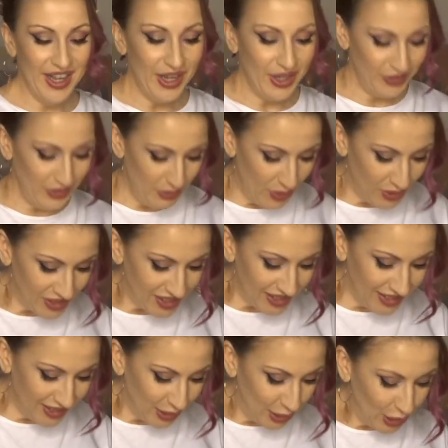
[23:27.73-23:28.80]
Have you all
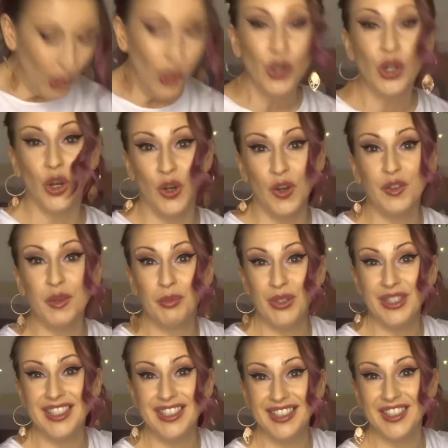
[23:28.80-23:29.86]
seen the logo for
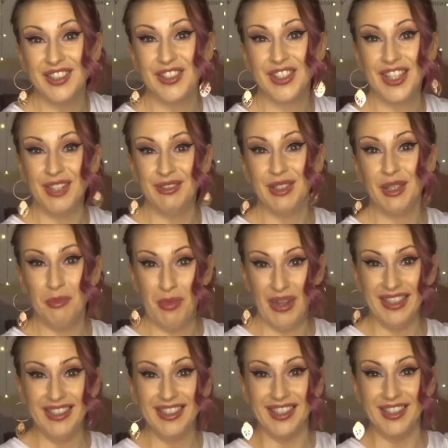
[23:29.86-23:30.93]
Pretty Little Thing with the
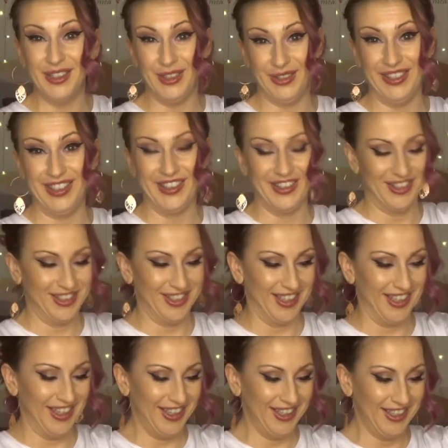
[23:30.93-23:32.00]
pink unicorns
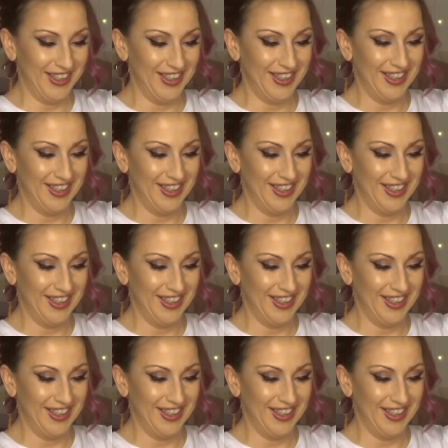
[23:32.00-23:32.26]
on it?